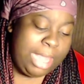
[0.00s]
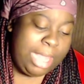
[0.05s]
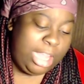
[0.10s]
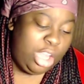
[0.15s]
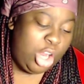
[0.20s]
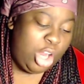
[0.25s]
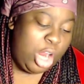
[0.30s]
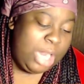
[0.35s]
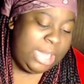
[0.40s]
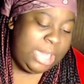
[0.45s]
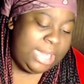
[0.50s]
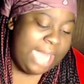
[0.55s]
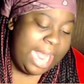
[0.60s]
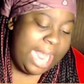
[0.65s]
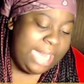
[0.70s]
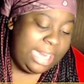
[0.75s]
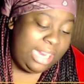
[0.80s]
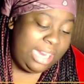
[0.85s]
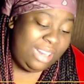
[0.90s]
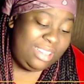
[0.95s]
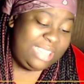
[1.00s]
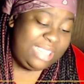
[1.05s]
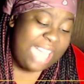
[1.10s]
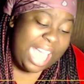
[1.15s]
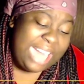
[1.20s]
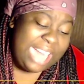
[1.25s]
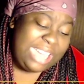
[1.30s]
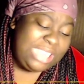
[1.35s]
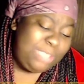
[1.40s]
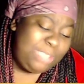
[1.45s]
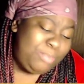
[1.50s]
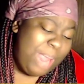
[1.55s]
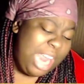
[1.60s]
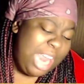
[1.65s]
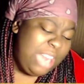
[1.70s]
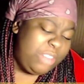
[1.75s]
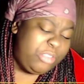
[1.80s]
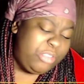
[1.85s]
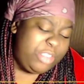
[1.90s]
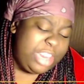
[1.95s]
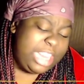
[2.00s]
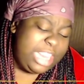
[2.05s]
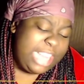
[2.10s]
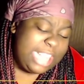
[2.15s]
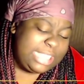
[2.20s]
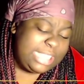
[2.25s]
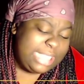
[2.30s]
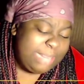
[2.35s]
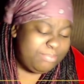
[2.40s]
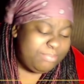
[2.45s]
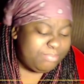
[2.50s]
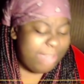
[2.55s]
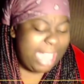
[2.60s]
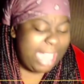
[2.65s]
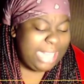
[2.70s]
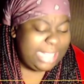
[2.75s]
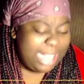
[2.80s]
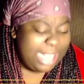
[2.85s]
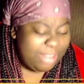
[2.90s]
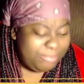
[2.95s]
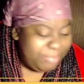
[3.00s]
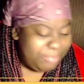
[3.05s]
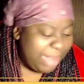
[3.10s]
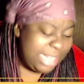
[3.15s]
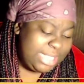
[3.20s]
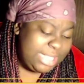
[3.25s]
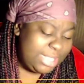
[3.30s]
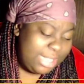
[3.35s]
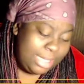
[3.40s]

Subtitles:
her landing not as pain-free as it might have been.